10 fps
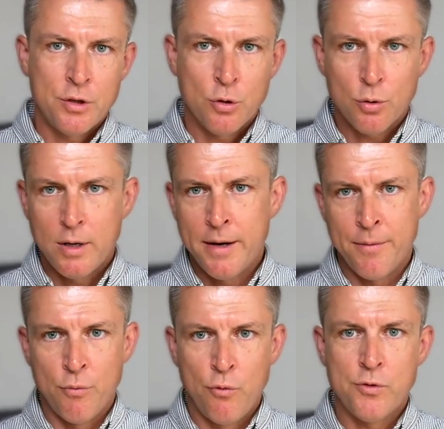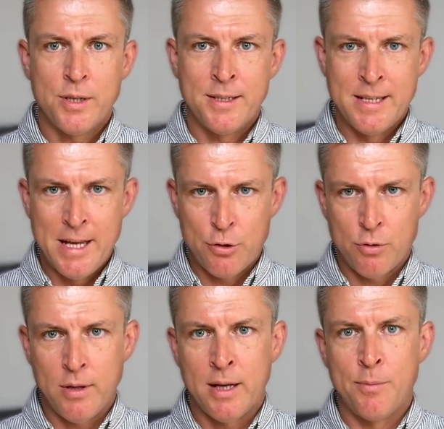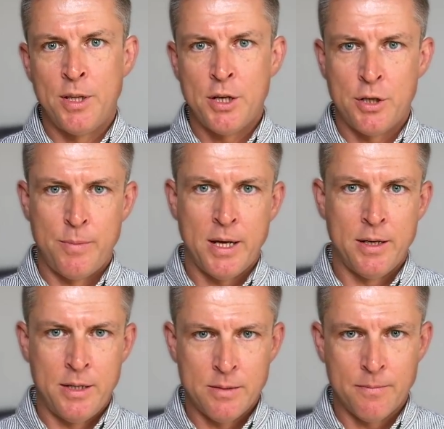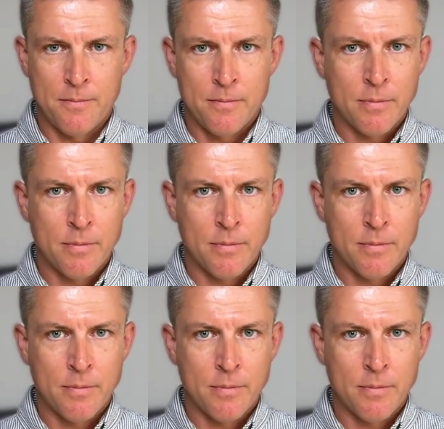totally removes the natural accommodation mechanism.